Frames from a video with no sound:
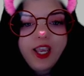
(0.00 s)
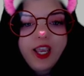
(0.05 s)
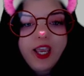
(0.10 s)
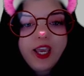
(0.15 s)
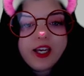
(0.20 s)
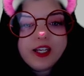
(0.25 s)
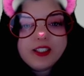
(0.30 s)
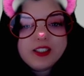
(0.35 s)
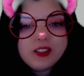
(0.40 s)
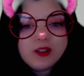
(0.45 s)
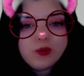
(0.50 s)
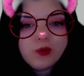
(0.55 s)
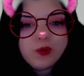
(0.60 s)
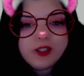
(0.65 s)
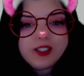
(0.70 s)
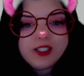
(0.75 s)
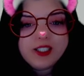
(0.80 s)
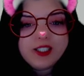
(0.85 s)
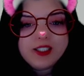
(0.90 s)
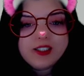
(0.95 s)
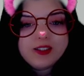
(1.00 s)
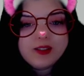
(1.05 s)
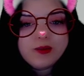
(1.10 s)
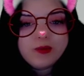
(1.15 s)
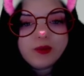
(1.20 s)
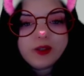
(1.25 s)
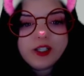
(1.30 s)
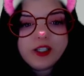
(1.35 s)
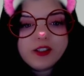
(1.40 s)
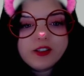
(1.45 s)
and 20
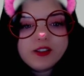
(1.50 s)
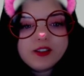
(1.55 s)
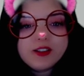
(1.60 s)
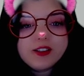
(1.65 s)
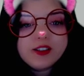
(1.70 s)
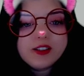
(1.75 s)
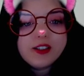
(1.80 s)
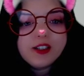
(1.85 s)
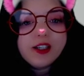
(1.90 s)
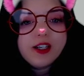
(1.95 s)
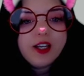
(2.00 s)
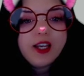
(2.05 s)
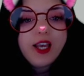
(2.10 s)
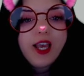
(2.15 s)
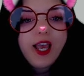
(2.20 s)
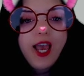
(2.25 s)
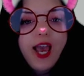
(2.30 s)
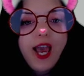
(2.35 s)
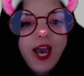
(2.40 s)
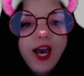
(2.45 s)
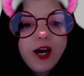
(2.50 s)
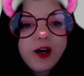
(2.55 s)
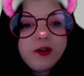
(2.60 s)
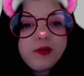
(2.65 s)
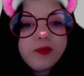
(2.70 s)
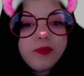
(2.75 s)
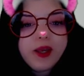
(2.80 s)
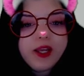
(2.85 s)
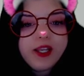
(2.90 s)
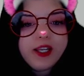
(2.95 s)
squares.
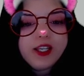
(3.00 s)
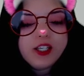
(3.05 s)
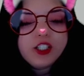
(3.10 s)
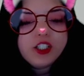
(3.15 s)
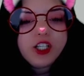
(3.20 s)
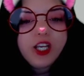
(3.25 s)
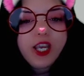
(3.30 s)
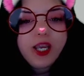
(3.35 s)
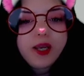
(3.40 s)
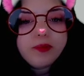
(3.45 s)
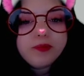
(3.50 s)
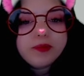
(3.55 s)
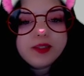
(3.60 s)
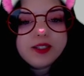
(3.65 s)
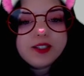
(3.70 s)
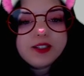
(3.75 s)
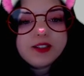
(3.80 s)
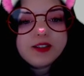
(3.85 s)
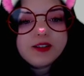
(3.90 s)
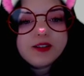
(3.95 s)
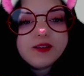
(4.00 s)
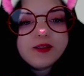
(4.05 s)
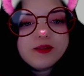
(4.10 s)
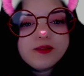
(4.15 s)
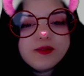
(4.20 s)
How many shapes?